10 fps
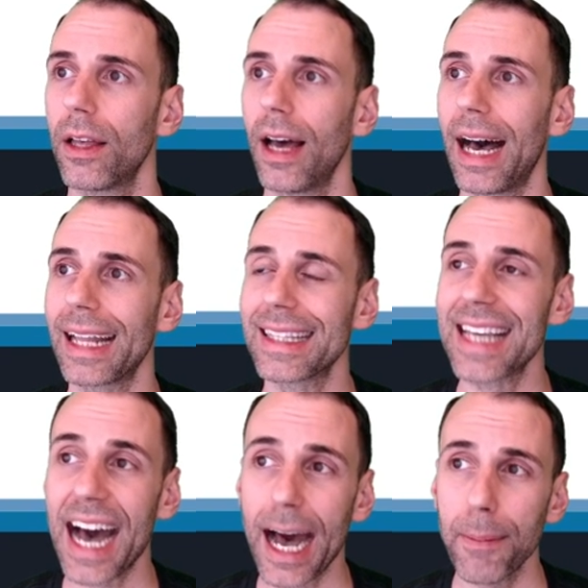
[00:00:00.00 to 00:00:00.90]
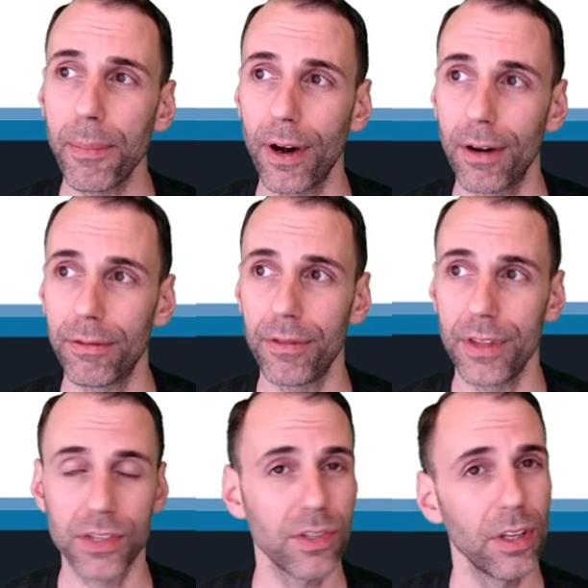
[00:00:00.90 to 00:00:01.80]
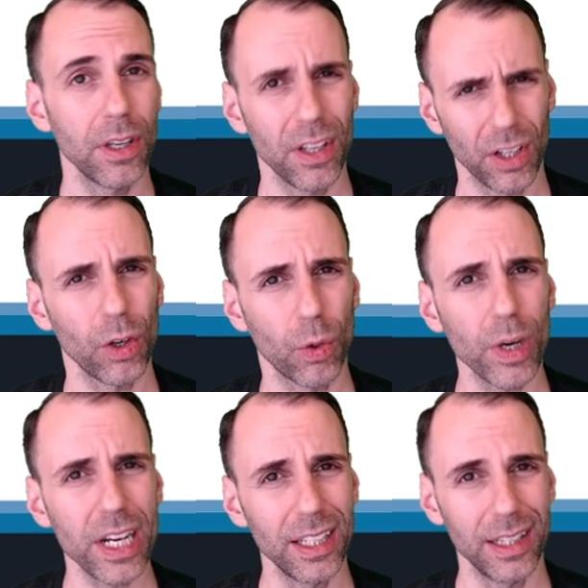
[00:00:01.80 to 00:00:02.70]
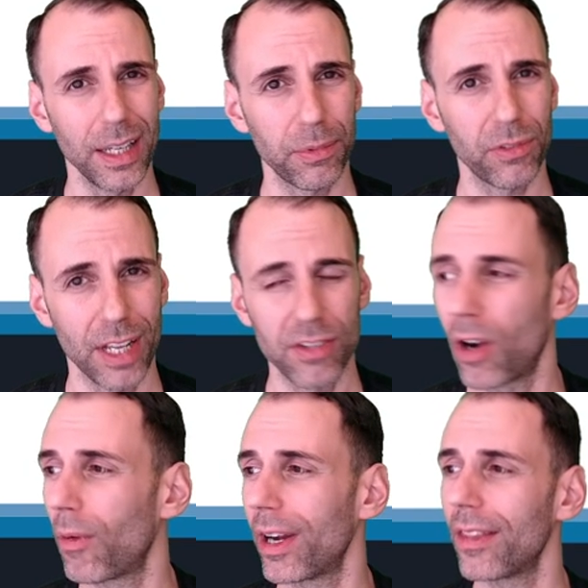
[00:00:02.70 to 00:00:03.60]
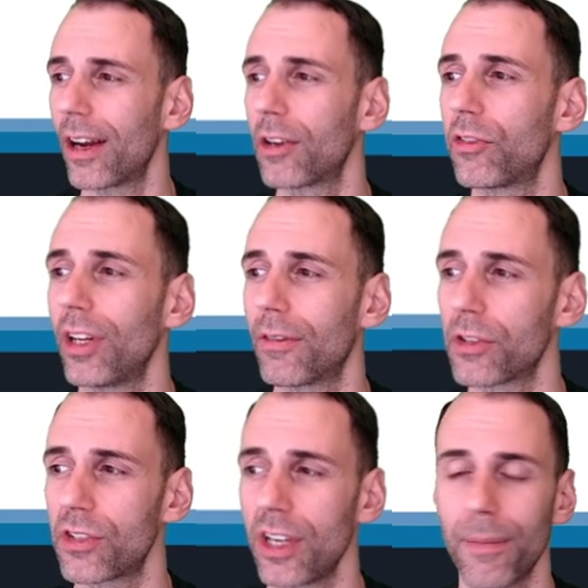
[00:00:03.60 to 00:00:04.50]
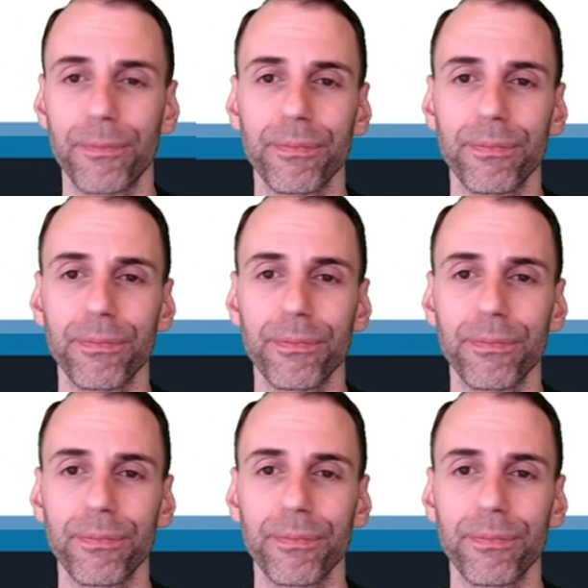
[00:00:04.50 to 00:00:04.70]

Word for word: on top of this green ellipse that's already there, so you never see it.